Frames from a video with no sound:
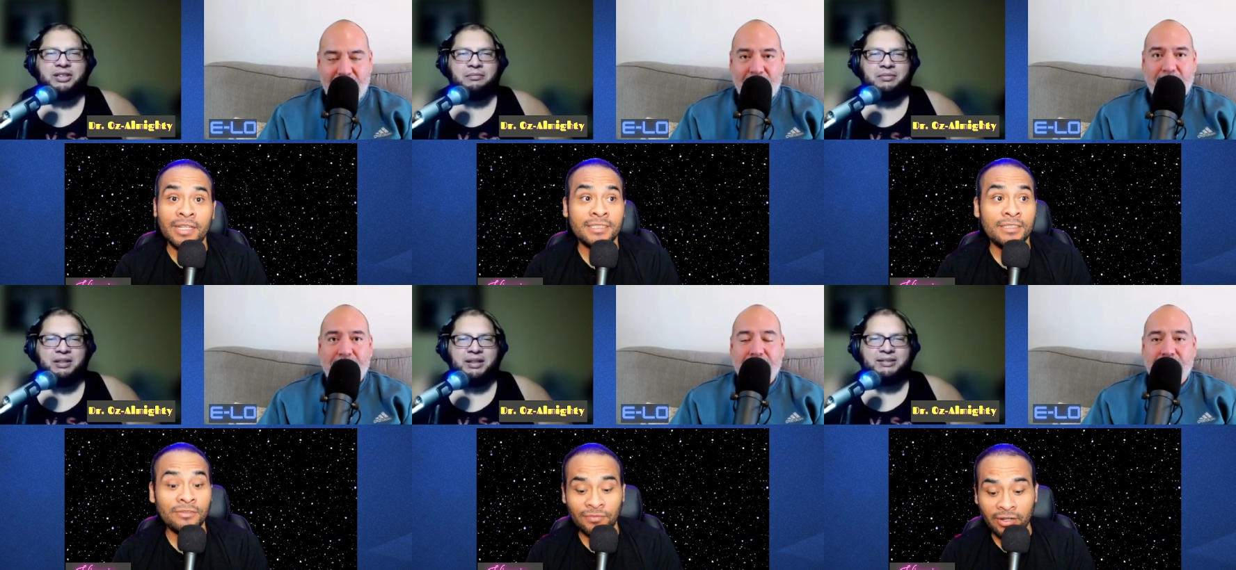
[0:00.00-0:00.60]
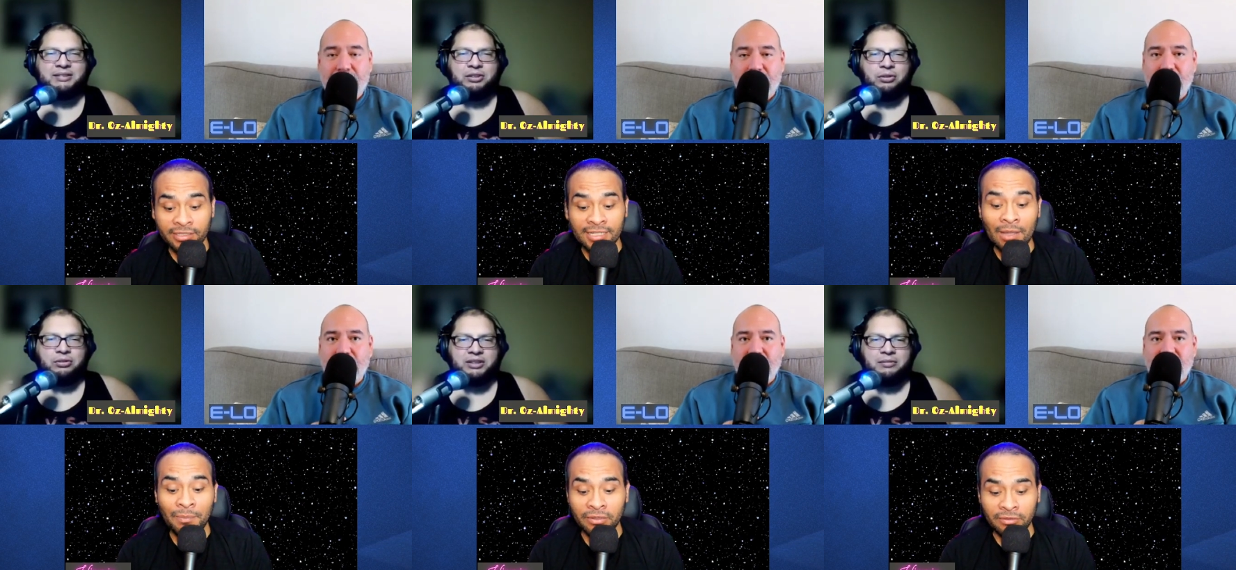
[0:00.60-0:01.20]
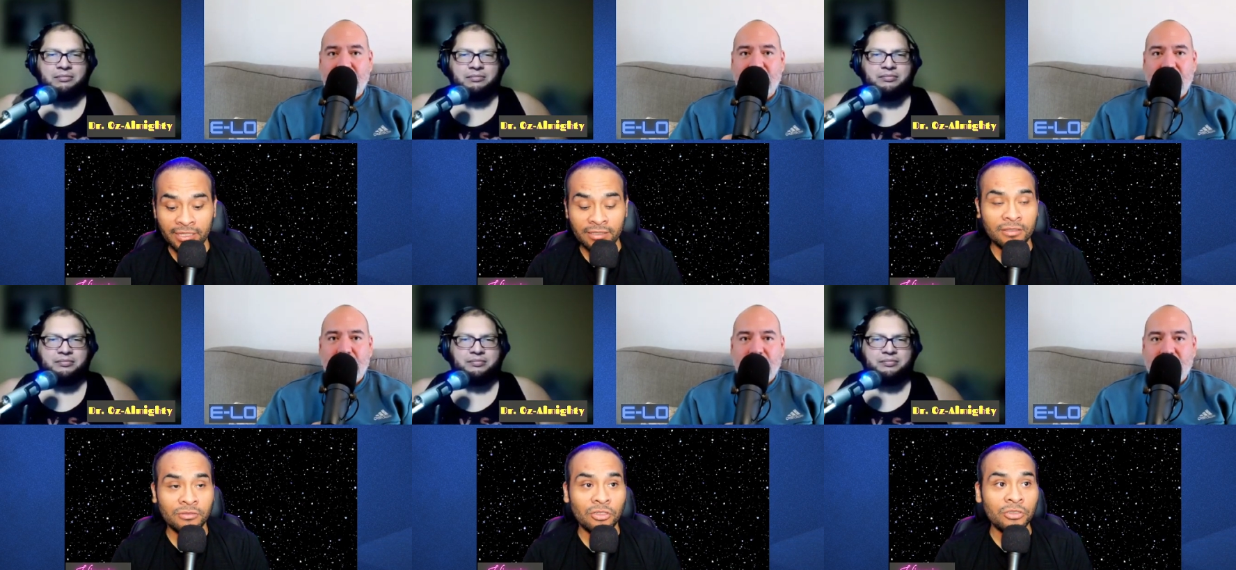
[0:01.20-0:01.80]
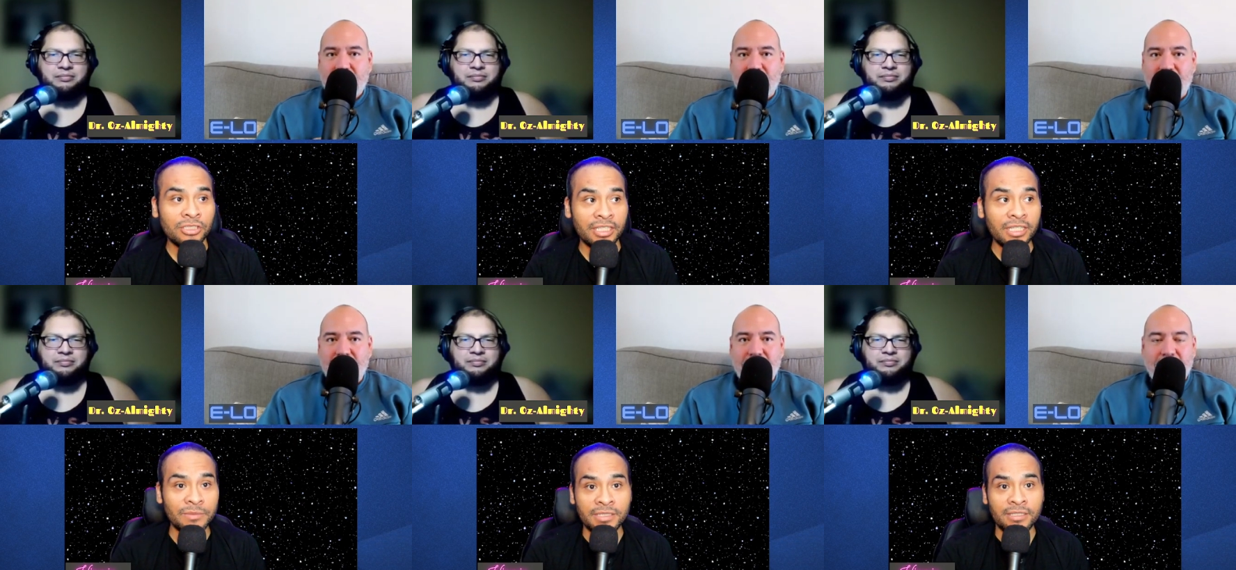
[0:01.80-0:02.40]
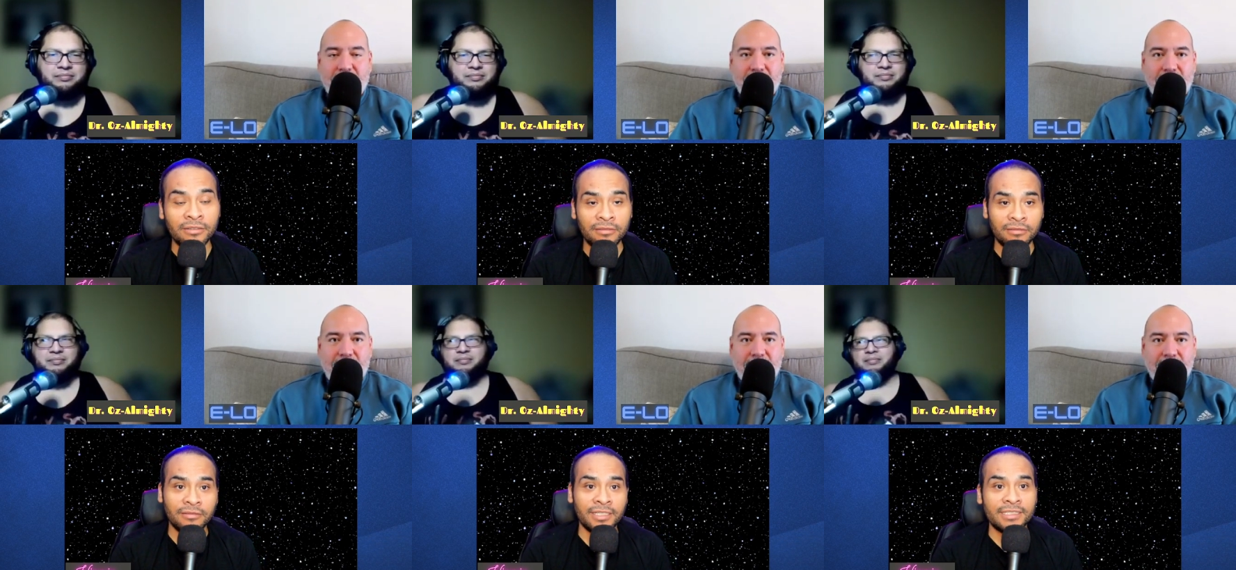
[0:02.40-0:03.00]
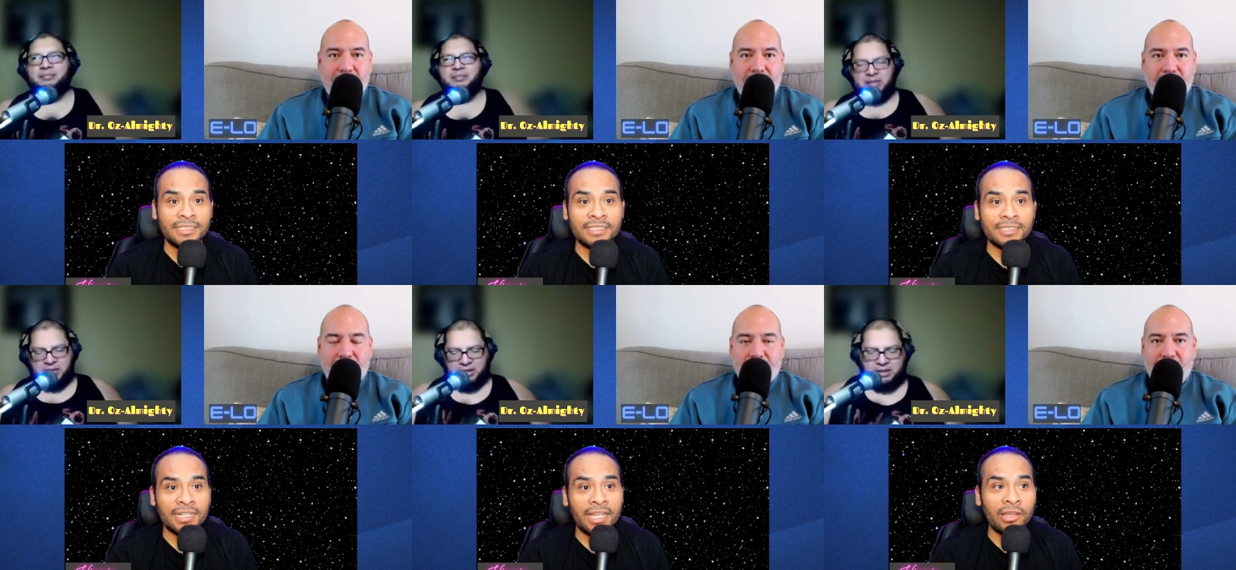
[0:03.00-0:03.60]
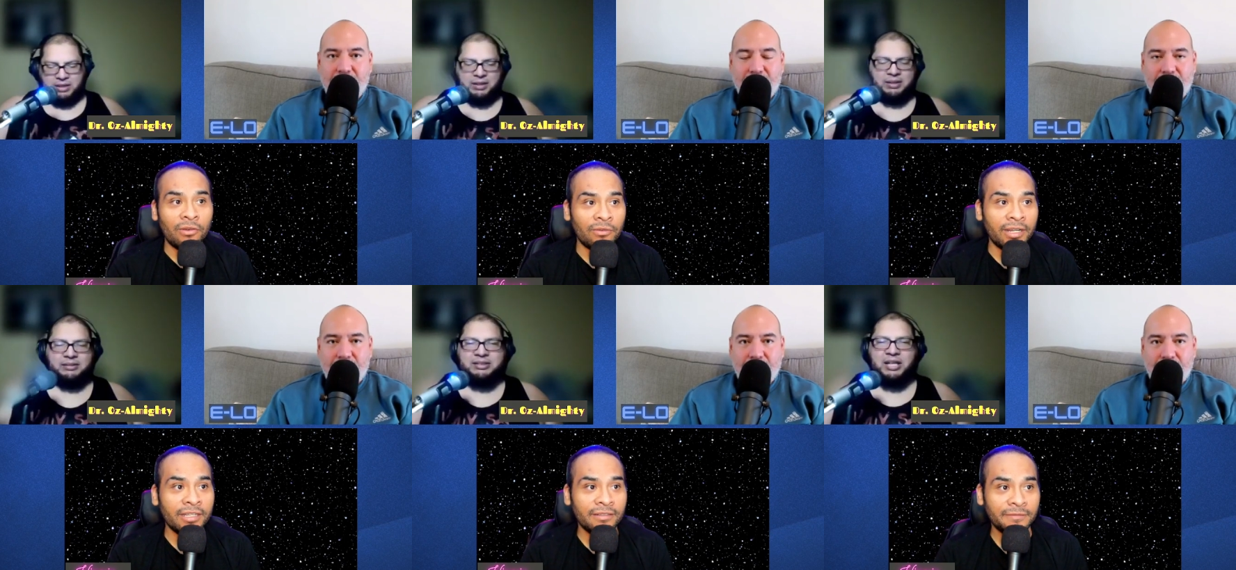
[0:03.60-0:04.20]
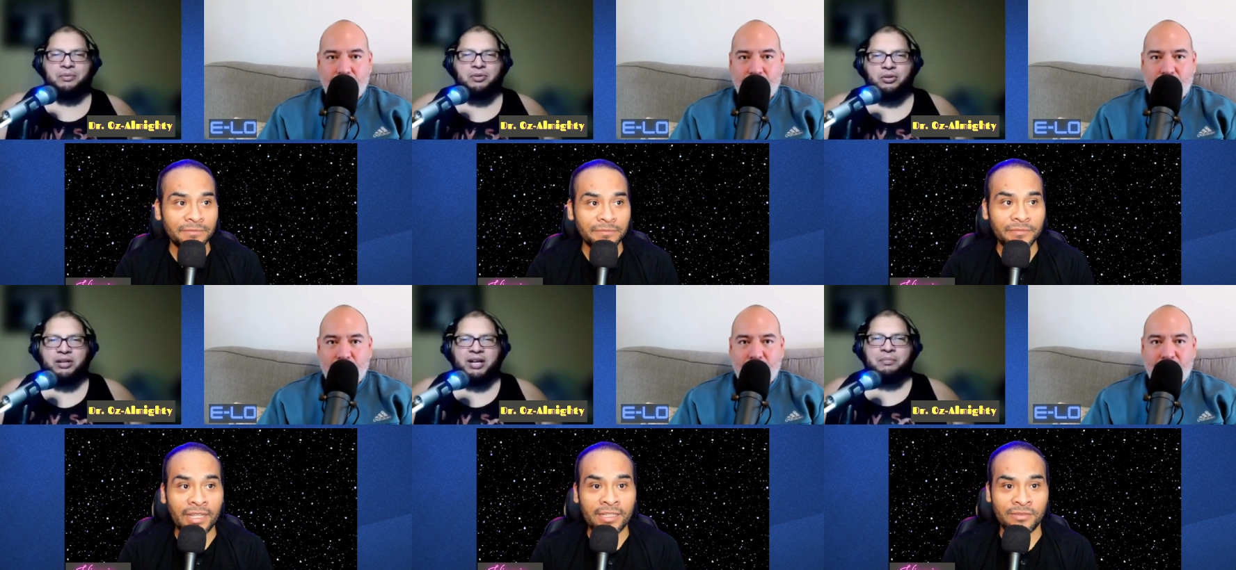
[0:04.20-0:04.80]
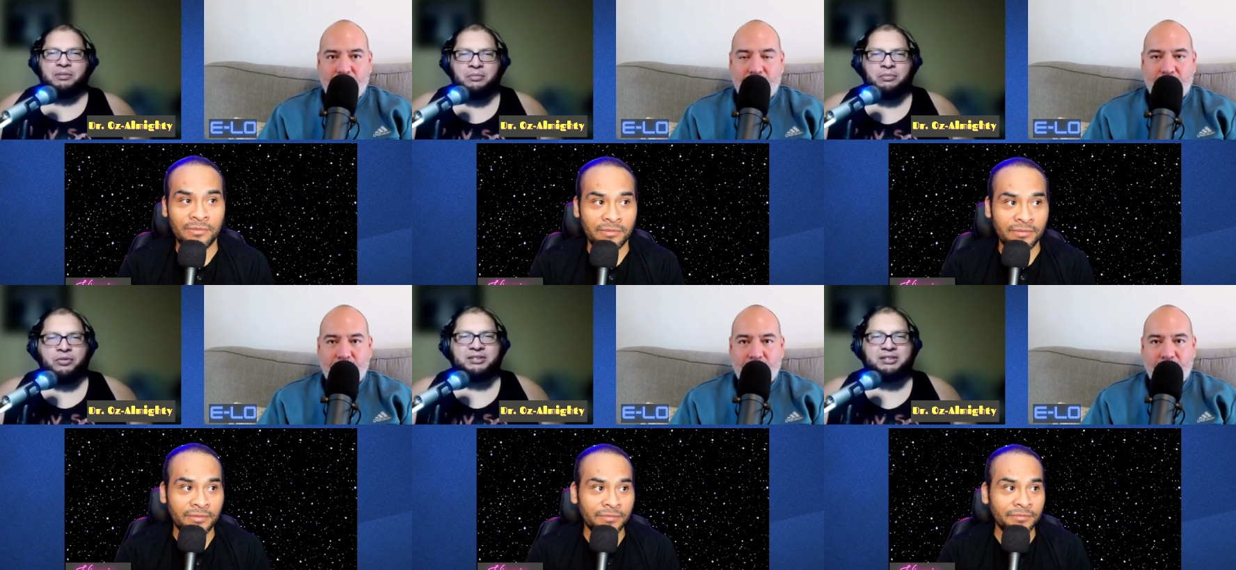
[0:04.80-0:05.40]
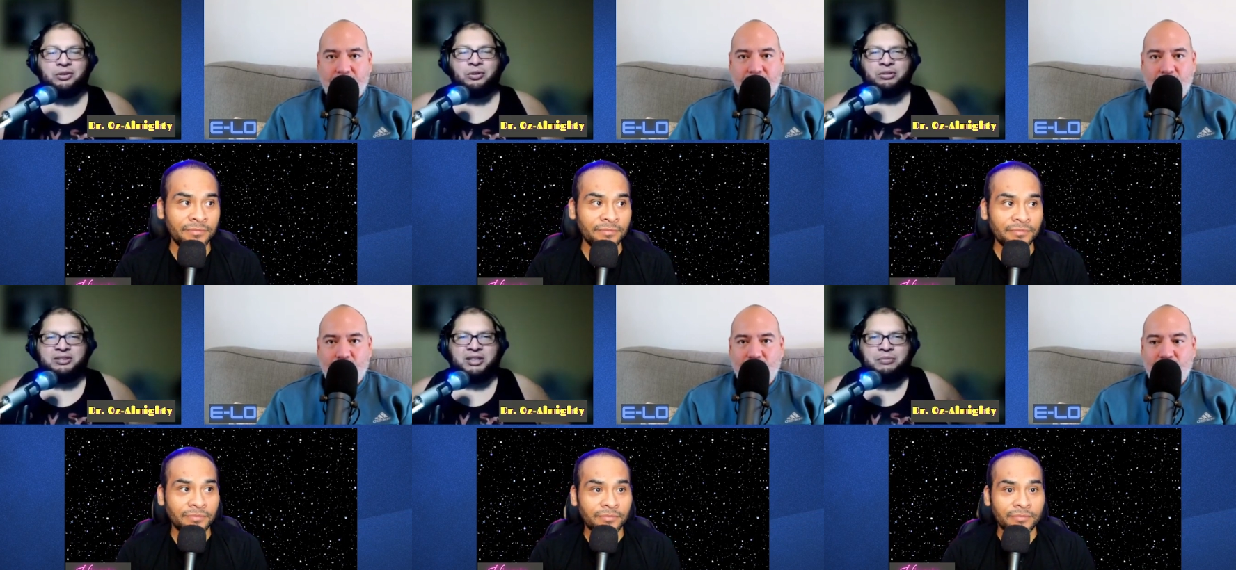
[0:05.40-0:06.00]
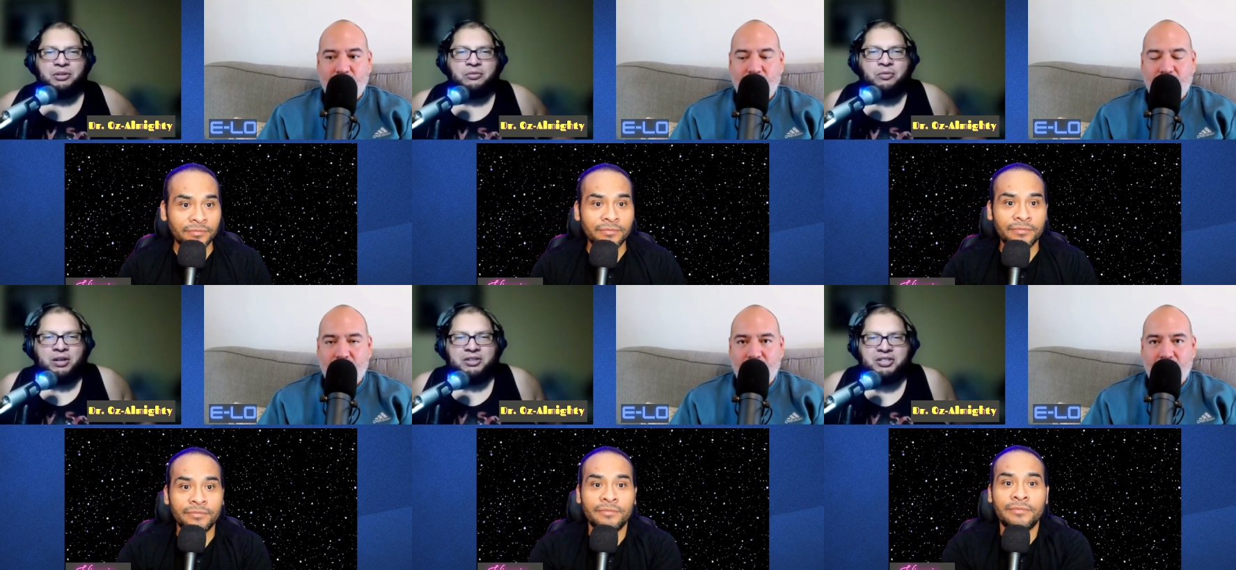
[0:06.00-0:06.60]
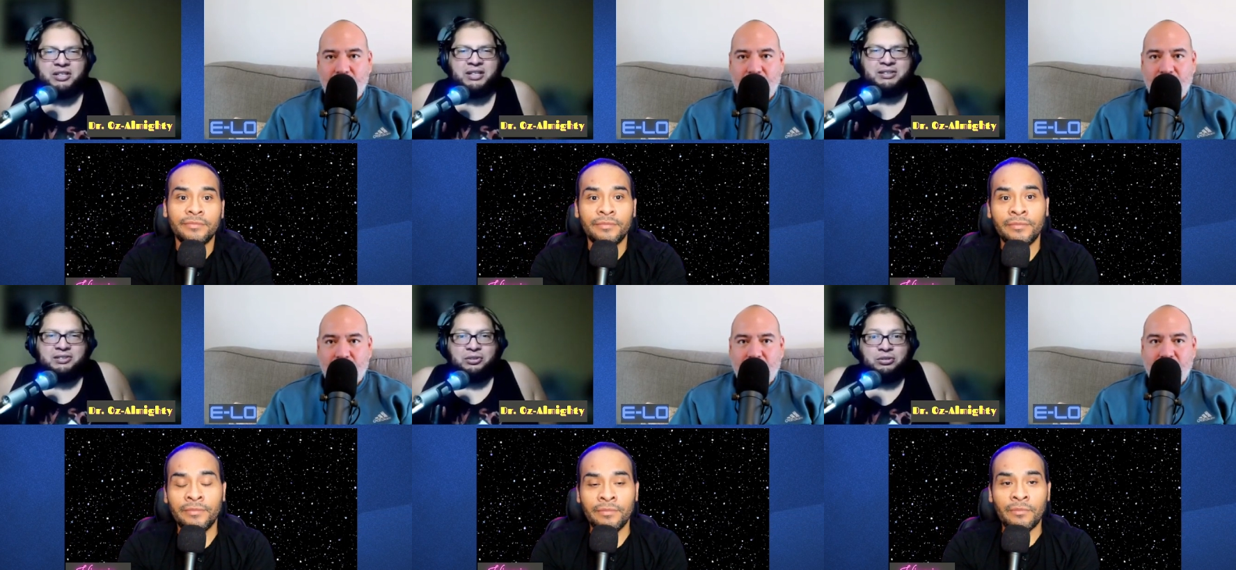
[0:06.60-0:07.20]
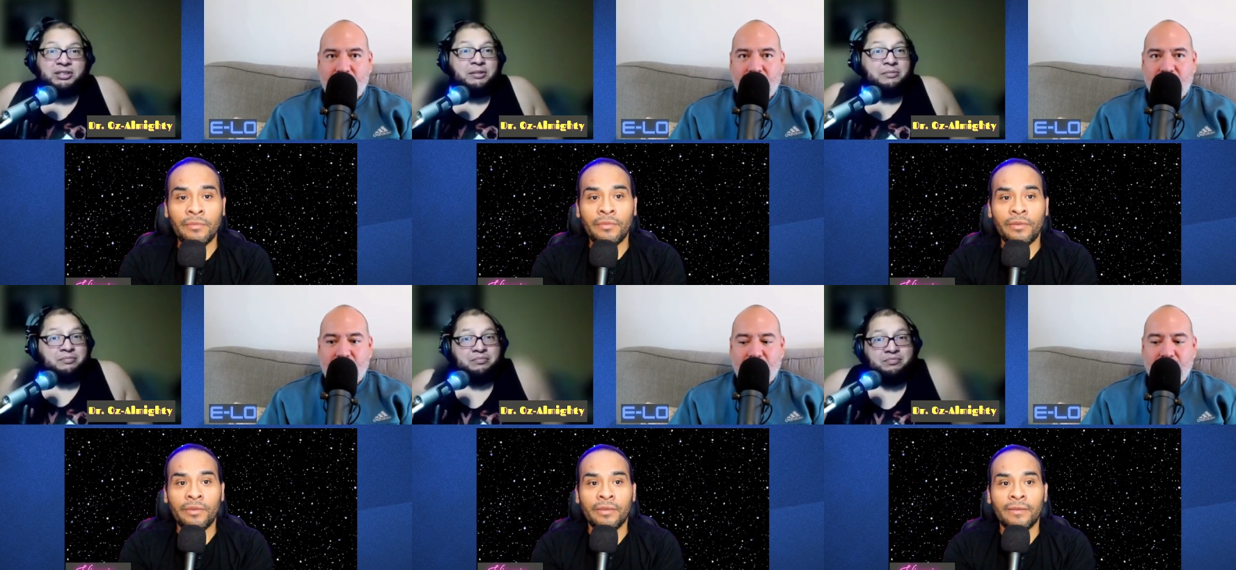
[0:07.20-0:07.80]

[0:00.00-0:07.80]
Speaker 1: up. Still very it still topical. holds up. Like th- those themes still exist now, right?
Speaker 2: Topical or that's... not, but the movie still holds up. You can watch it and it still holds up.